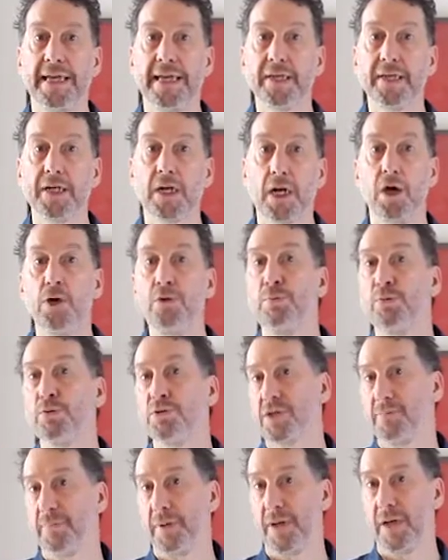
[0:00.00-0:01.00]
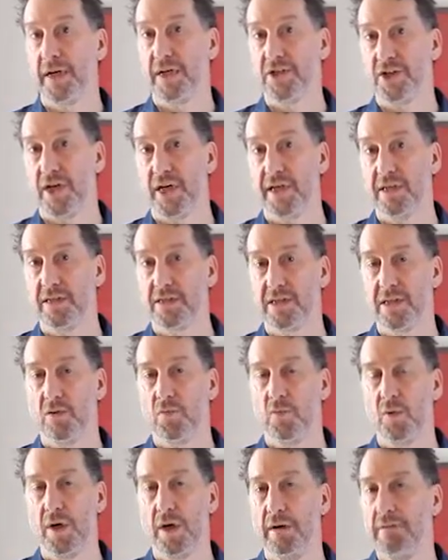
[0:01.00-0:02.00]
in global supply chains that
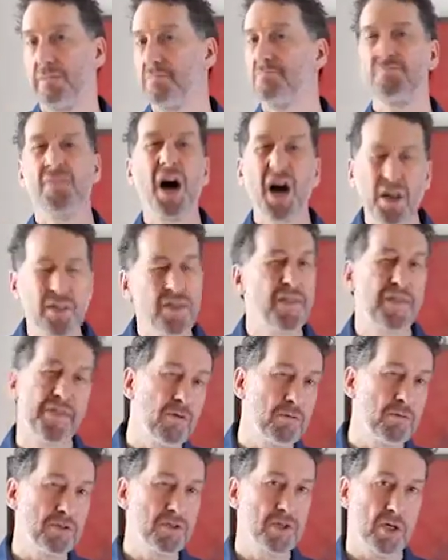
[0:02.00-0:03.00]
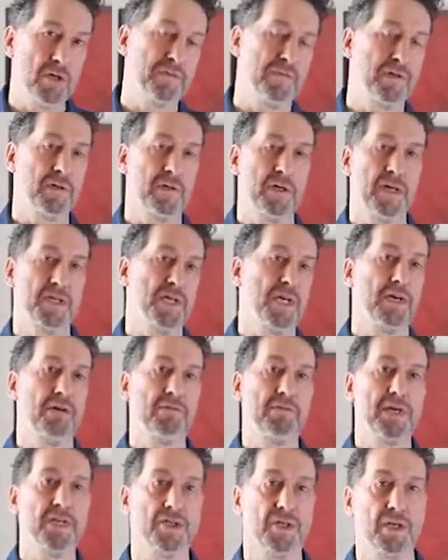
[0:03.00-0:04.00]
were unthought of a
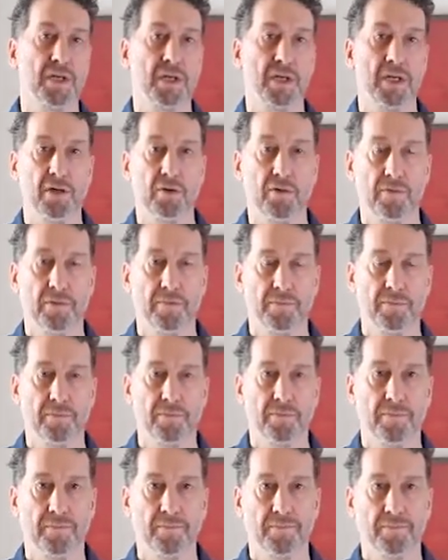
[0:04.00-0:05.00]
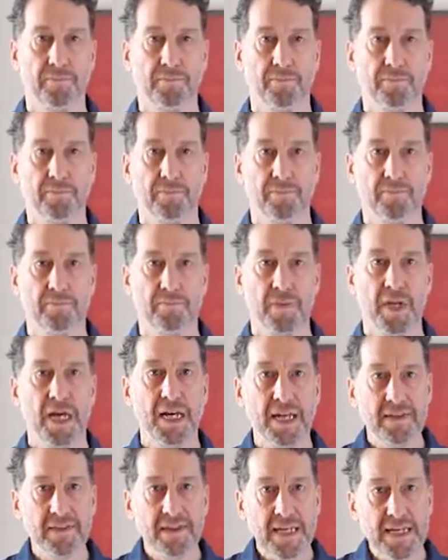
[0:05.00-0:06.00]
generation ago.
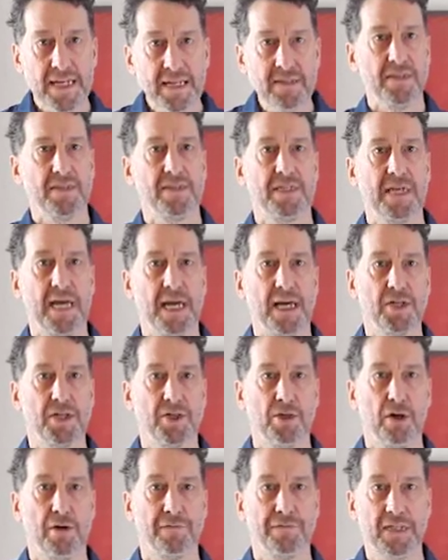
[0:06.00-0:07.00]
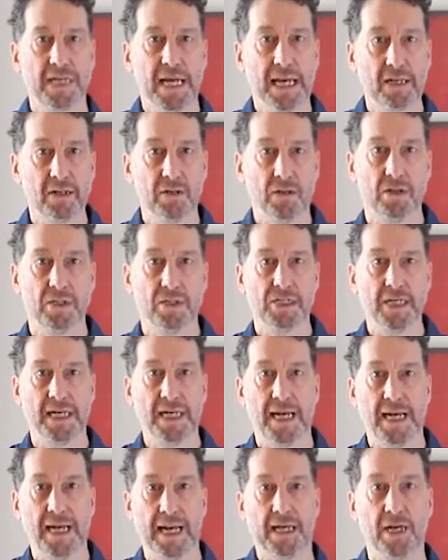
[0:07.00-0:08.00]
And at the intersection of technology
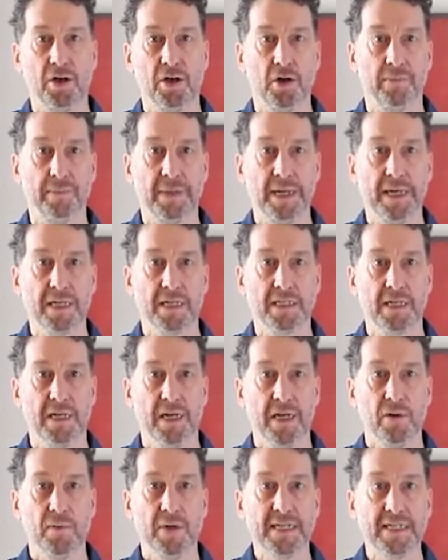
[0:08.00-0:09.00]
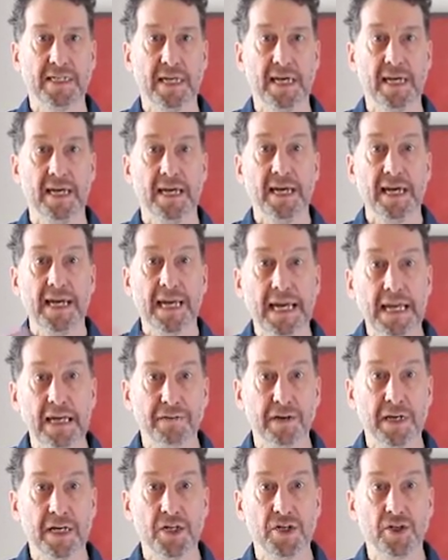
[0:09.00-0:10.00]
and economics, we see
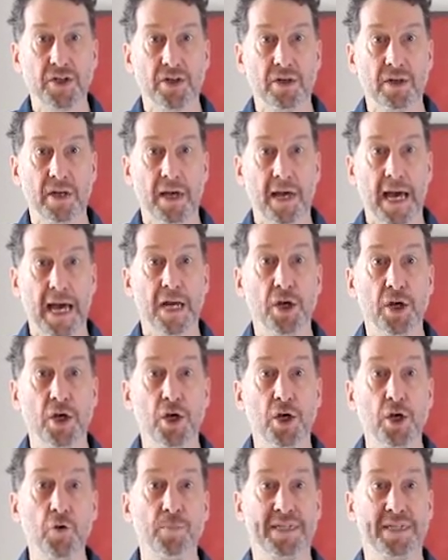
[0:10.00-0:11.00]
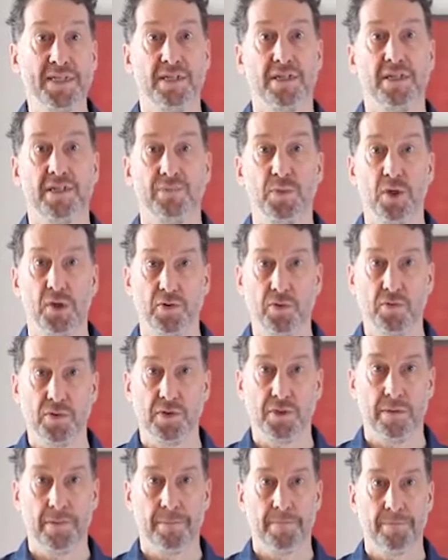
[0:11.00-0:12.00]
innovation and new business
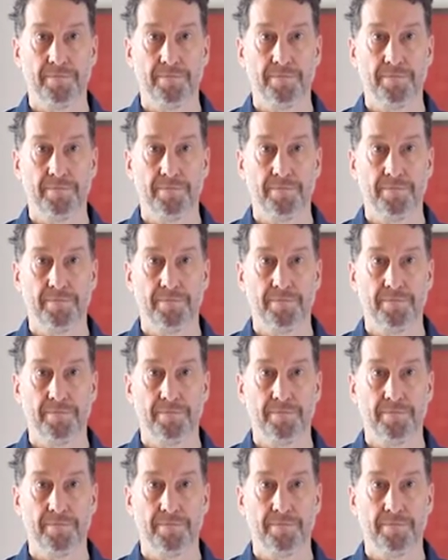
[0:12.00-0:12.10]
models.